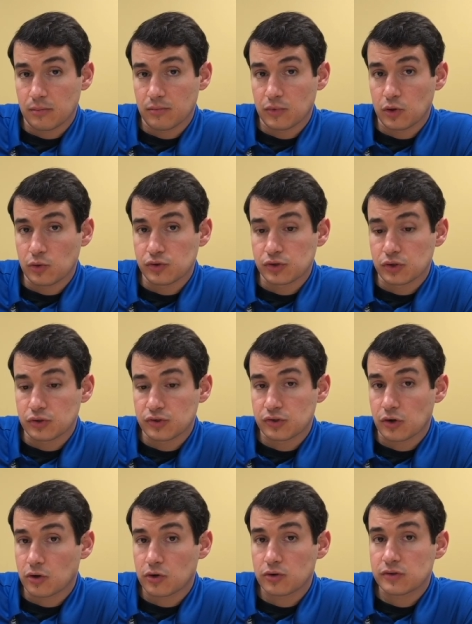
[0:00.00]
those
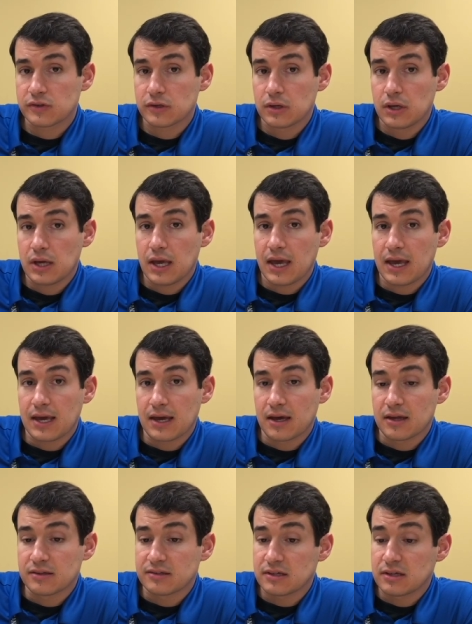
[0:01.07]
concerns.
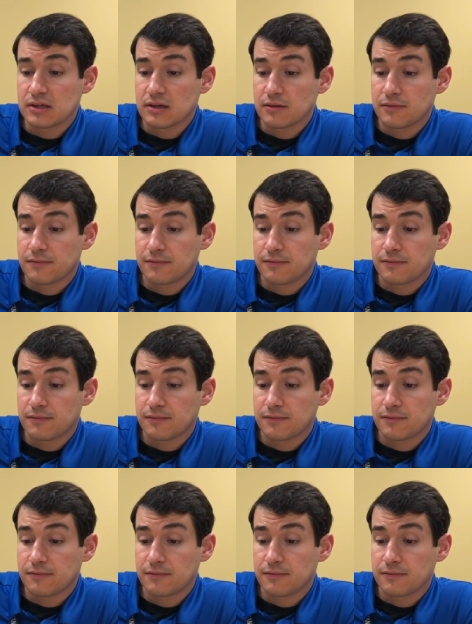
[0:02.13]
And if